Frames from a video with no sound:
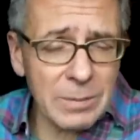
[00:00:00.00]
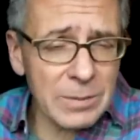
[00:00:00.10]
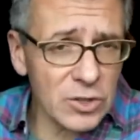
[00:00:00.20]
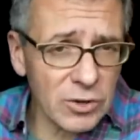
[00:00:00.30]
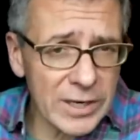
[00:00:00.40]

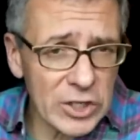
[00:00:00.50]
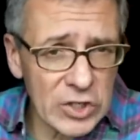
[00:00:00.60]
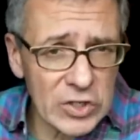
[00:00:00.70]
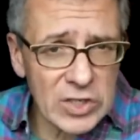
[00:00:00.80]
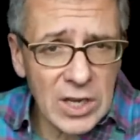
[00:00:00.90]

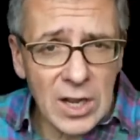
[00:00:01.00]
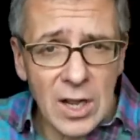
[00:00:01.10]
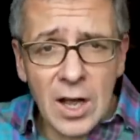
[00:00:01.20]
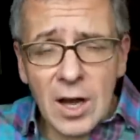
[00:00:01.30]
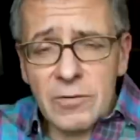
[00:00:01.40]
demonstrations
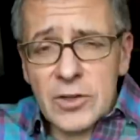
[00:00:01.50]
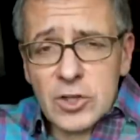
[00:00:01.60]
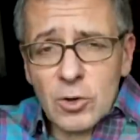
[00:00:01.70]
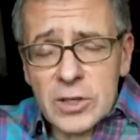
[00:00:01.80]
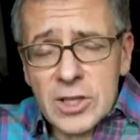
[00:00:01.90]
of the
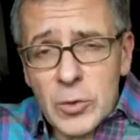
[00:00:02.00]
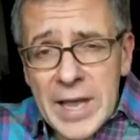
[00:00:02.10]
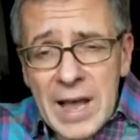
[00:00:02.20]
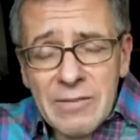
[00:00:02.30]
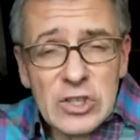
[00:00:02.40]
sort that
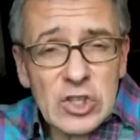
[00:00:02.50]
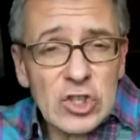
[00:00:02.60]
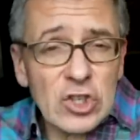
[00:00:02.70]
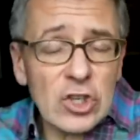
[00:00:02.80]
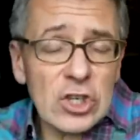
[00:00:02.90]
we have
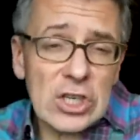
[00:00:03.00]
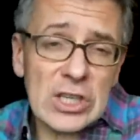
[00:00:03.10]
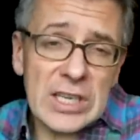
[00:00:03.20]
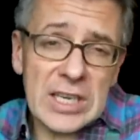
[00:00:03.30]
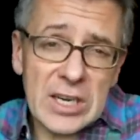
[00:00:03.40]

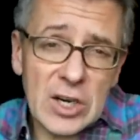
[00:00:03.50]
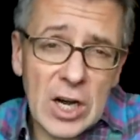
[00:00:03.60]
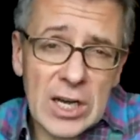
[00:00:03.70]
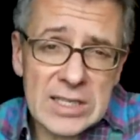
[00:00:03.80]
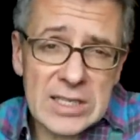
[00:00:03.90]
certainly
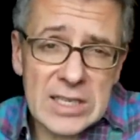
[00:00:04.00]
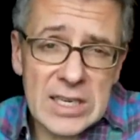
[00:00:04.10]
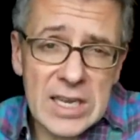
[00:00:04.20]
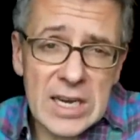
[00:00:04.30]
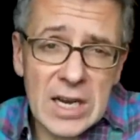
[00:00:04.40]
not
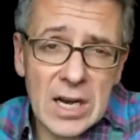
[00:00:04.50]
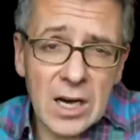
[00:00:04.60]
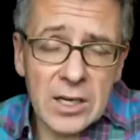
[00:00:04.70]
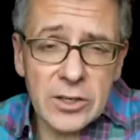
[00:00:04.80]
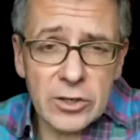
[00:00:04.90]
seen
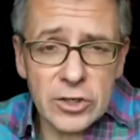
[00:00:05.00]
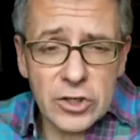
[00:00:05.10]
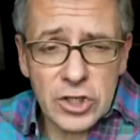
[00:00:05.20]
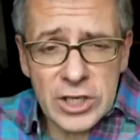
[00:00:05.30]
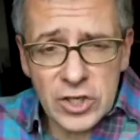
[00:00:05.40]
under
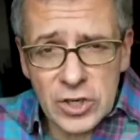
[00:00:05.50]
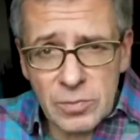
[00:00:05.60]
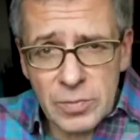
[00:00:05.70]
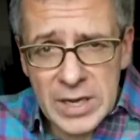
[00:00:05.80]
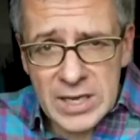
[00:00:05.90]
Xi
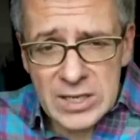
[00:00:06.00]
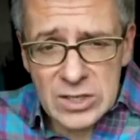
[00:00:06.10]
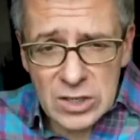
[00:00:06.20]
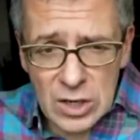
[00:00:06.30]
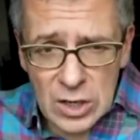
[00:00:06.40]

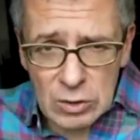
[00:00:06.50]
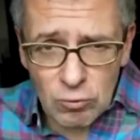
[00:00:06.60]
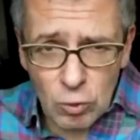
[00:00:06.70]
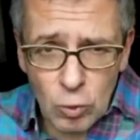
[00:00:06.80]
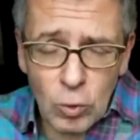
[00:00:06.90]
Jinping's
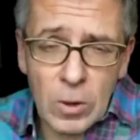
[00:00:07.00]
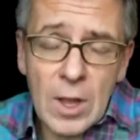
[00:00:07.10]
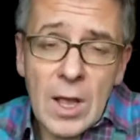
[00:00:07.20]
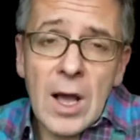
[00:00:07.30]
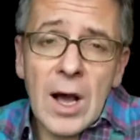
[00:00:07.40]

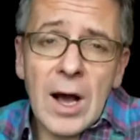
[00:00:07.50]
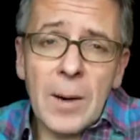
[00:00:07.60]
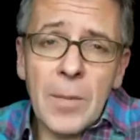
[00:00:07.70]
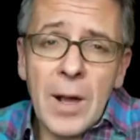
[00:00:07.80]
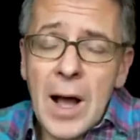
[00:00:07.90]
rule
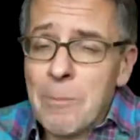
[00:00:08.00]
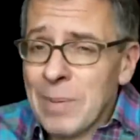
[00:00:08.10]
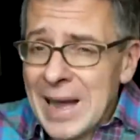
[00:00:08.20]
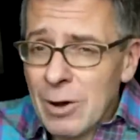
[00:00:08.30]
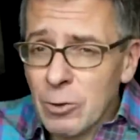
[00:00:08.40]

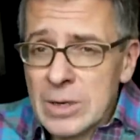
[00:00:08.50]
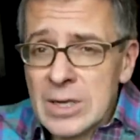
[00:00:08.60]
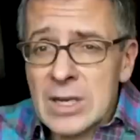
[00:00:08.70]
about